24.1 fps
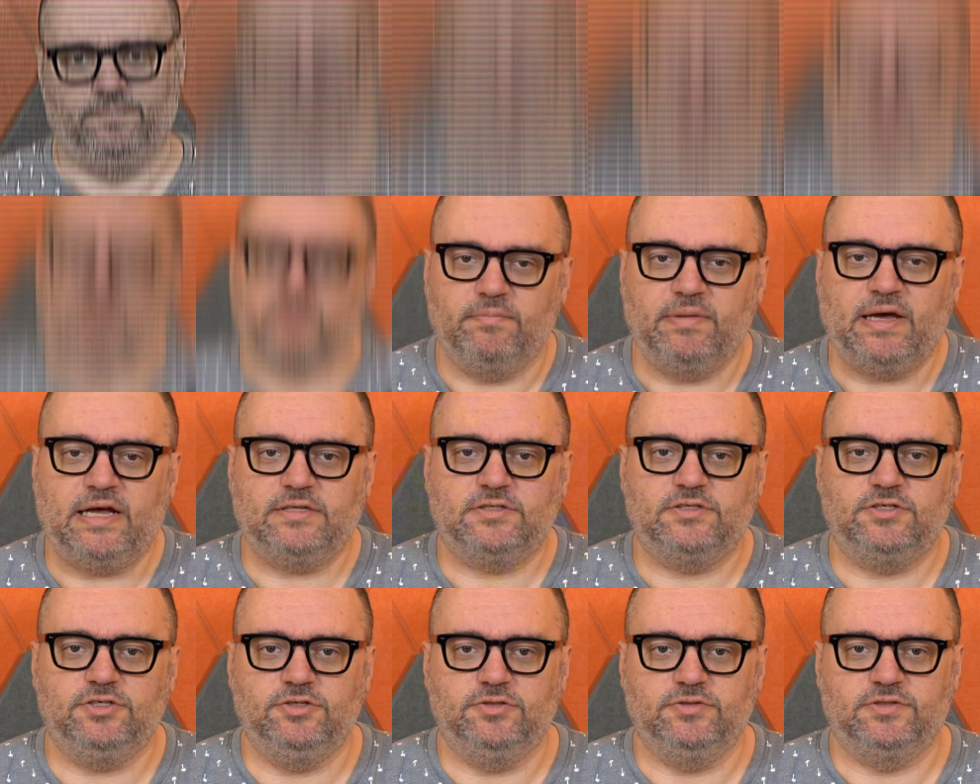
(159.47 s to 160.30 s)

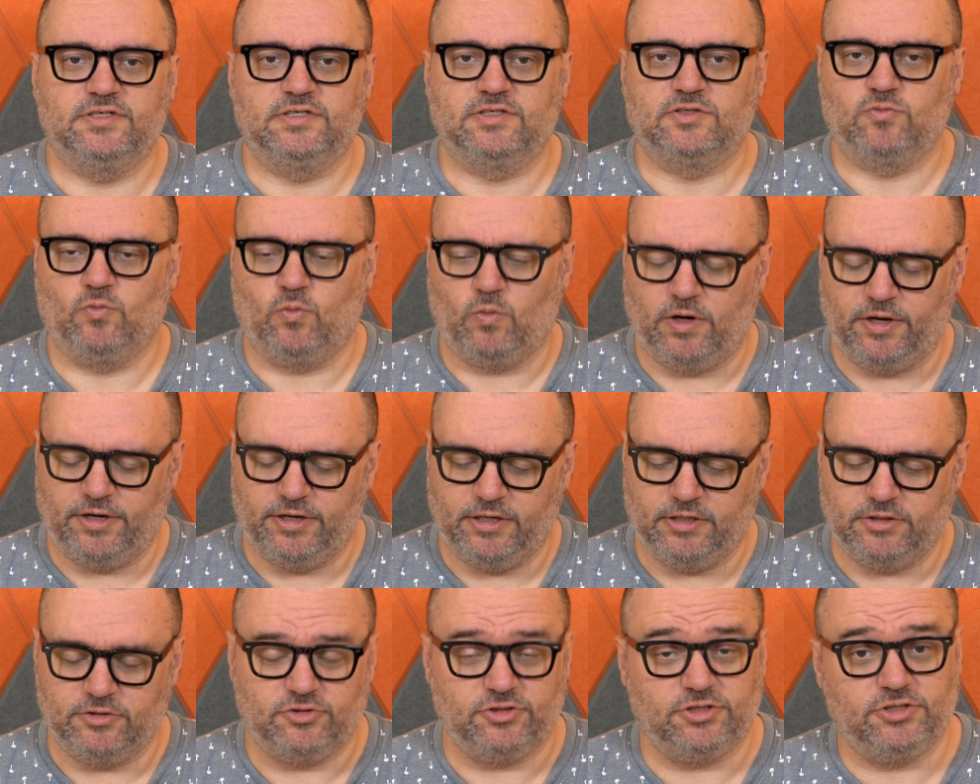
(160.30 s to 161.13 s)
Dingbats uses
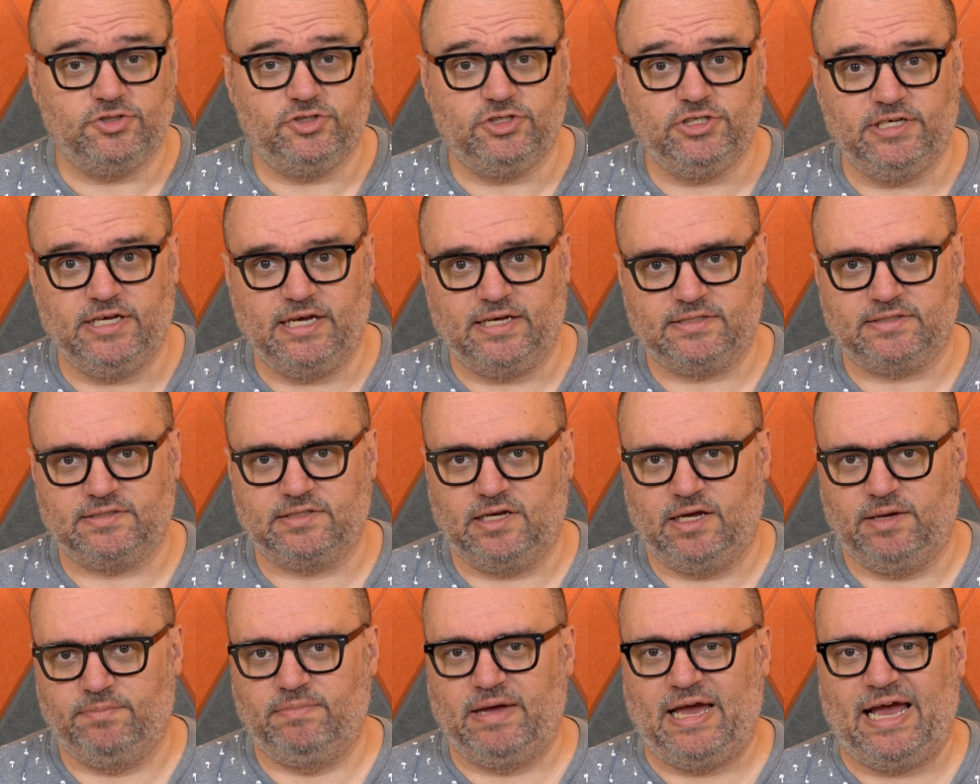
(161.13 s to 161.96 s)
100
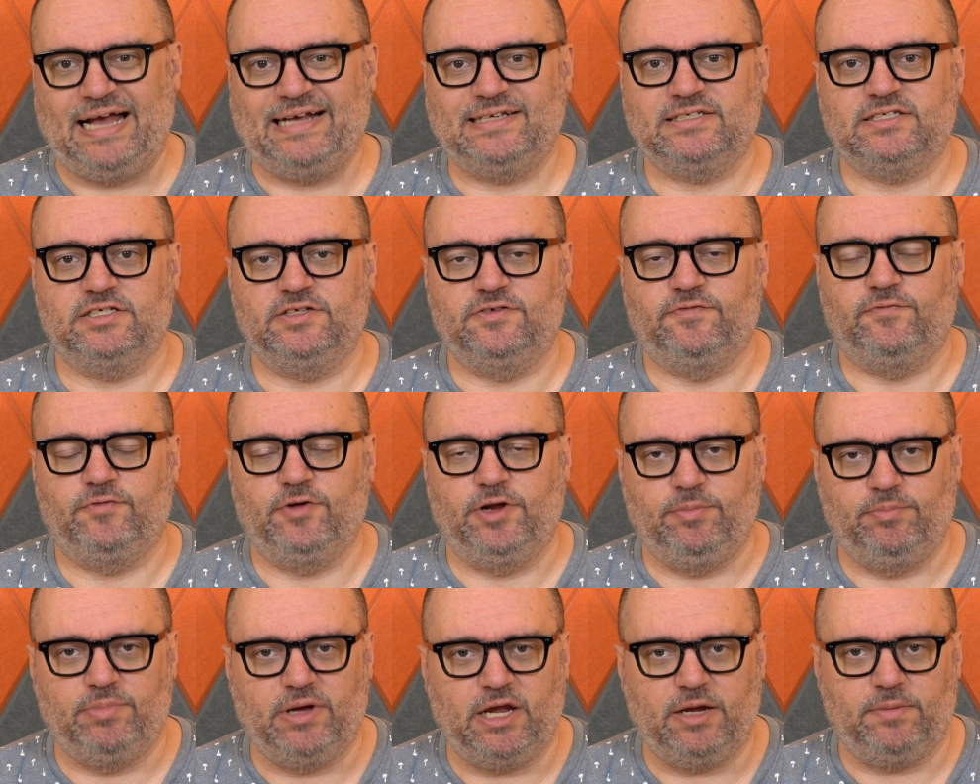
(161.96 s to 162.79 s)
GSM
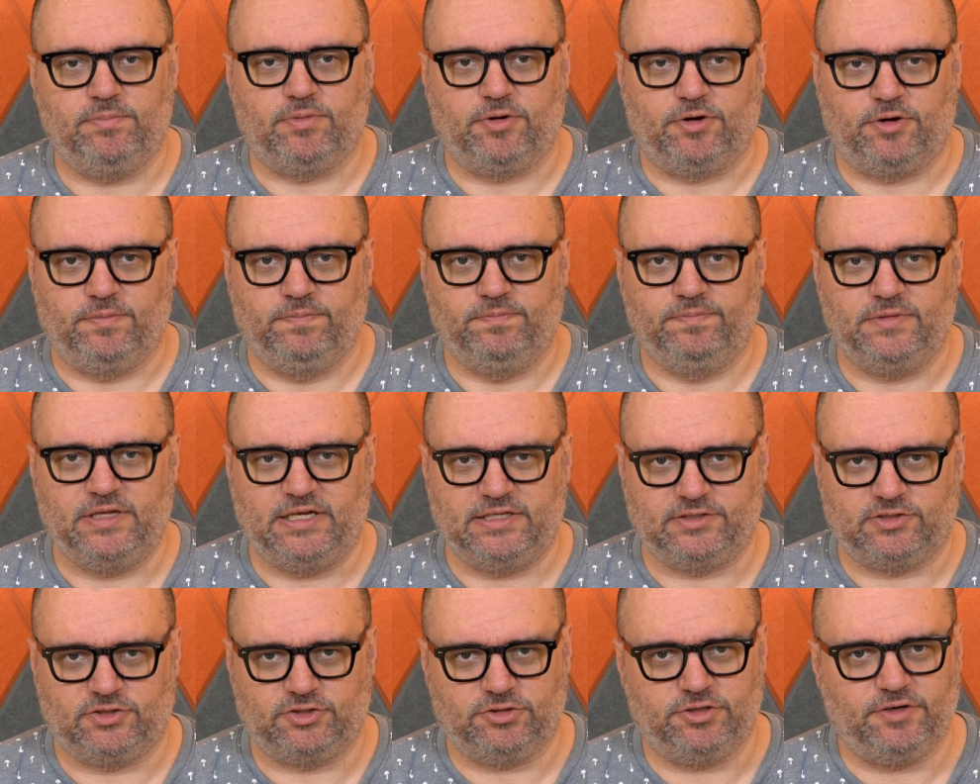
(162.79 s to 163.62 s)
acid-free paper
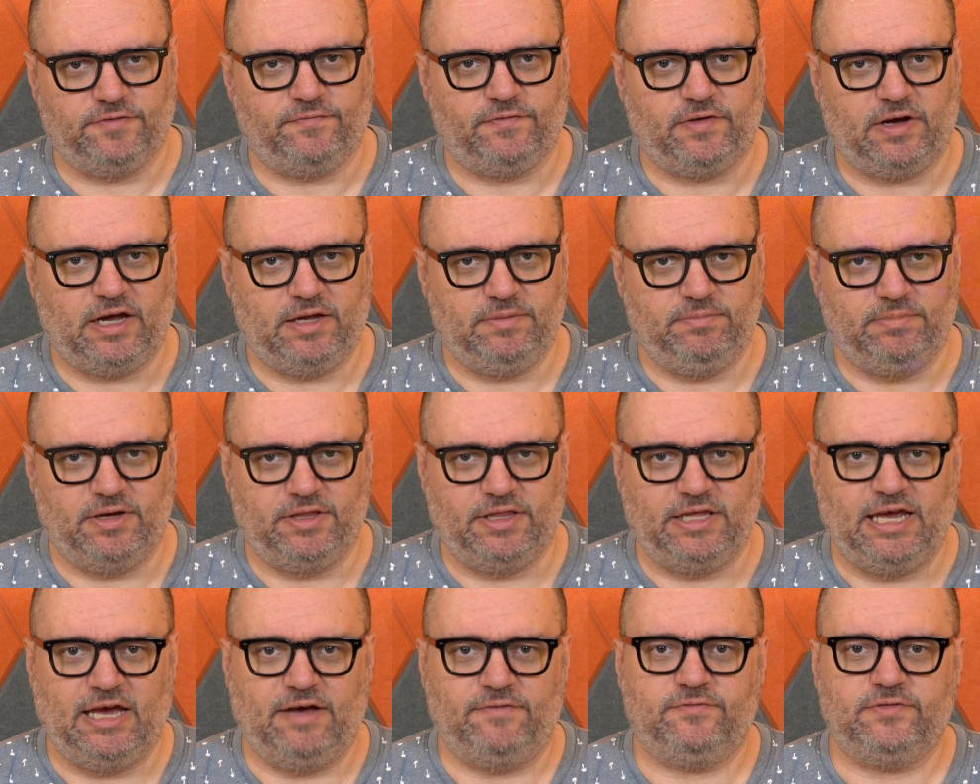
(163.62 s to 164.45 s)
that's certified by
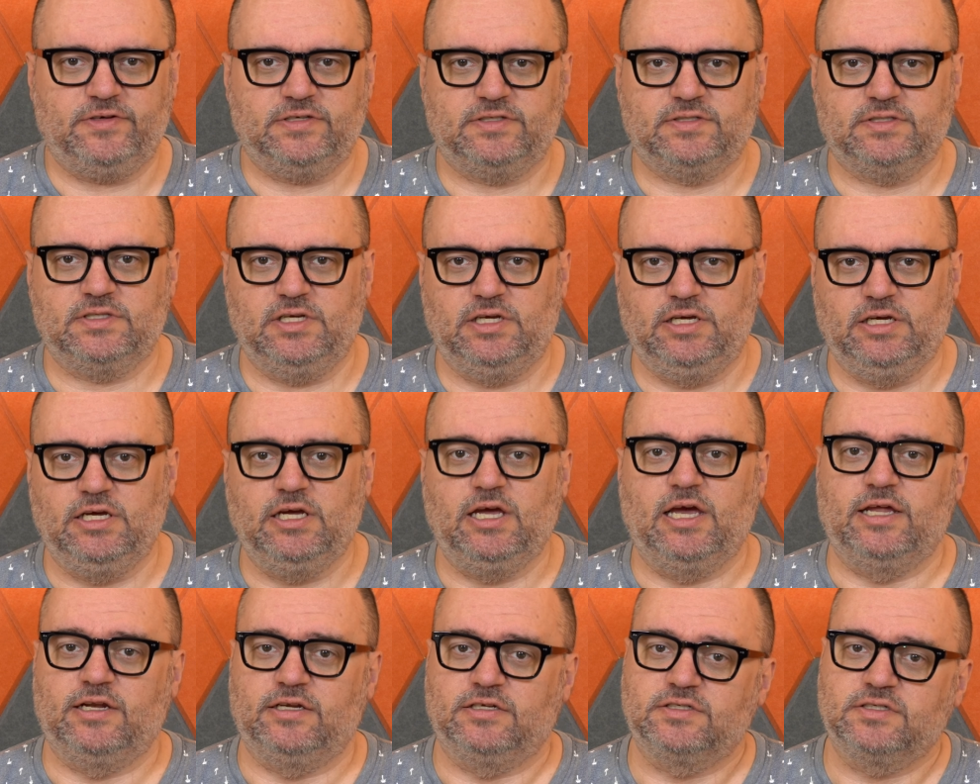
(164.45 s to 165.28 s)
the
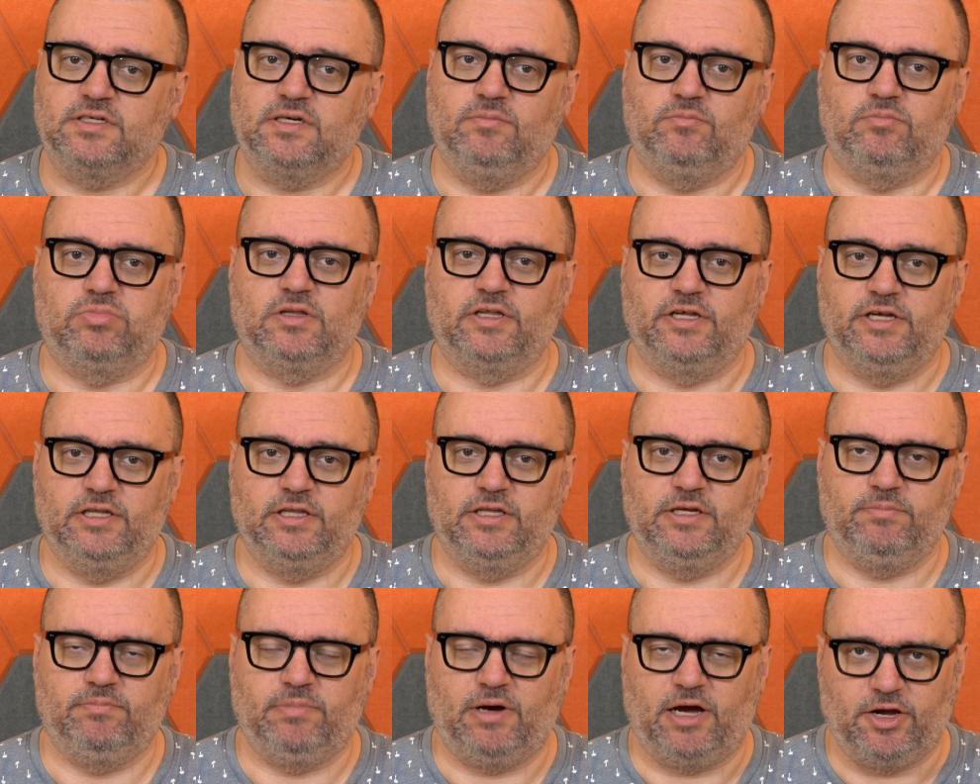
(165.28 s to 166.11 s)
FSC and is
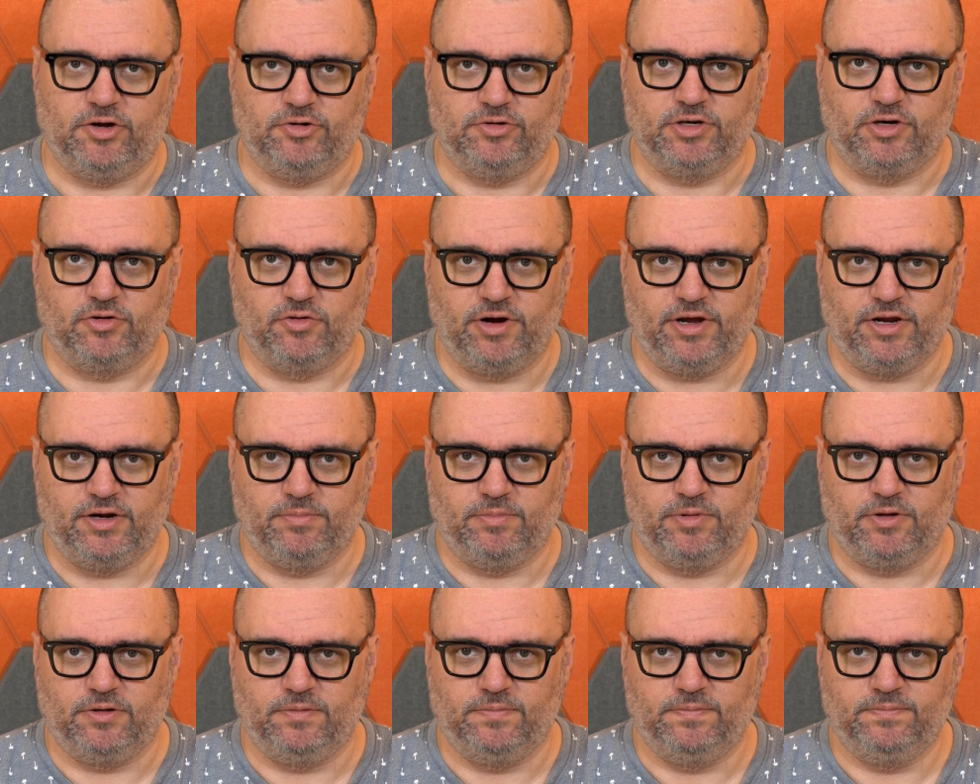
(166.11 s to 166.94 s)
completely
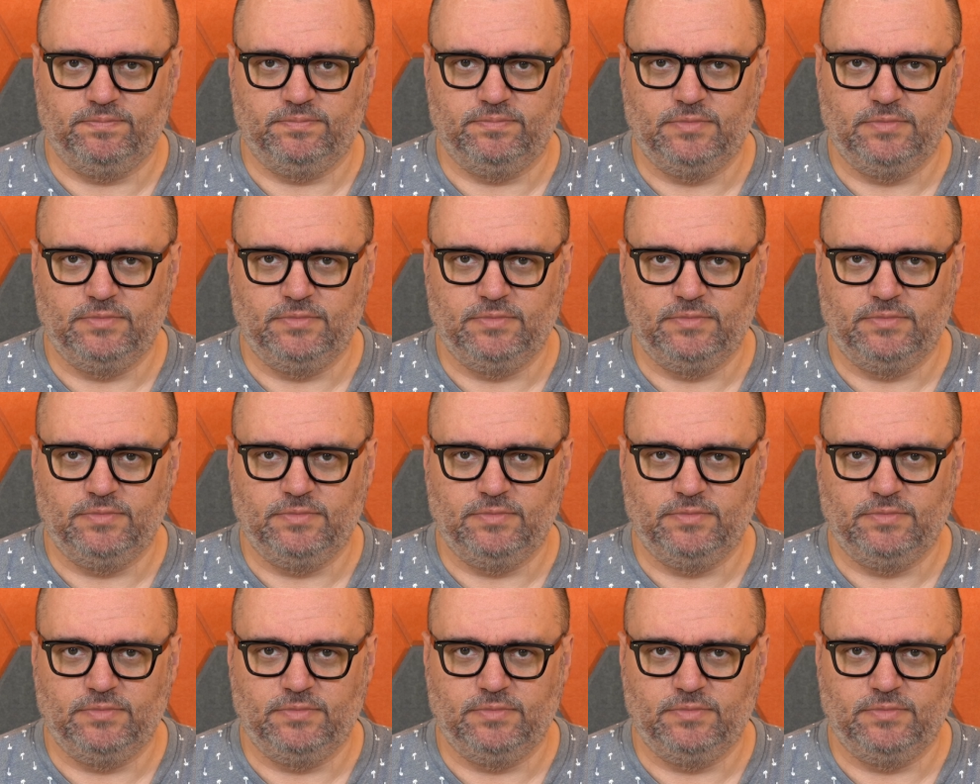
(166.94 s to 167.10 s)
biodegradable.